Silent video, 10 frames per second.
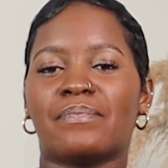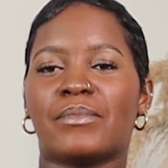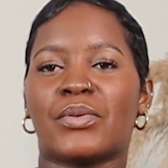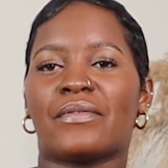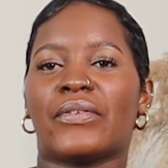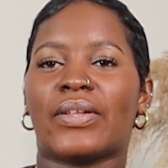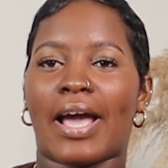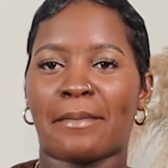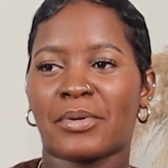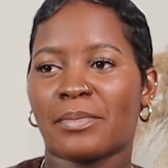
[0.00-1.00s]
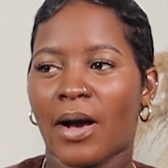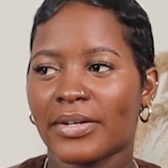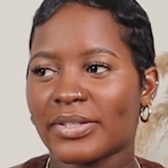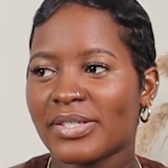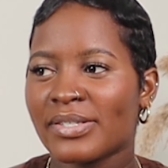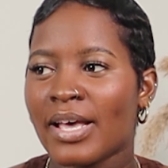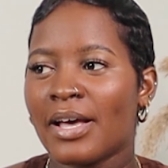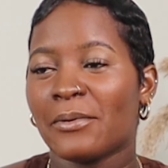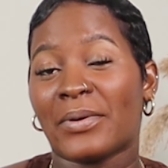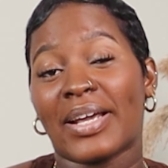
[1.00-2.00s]
beautiful amber bottles.
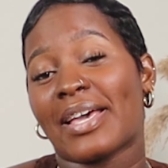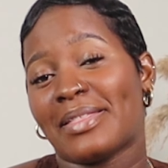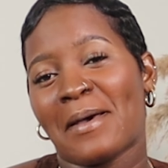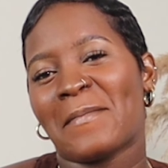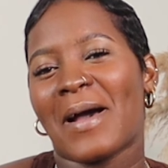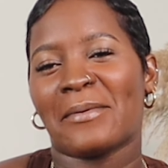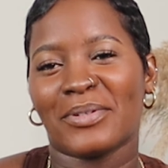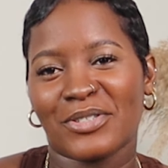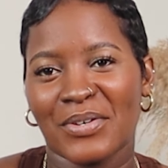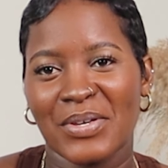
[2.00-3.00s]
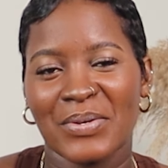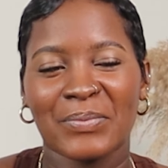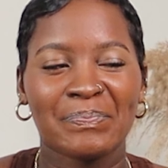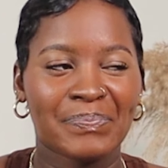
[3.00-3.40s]
When I get them, I will show you.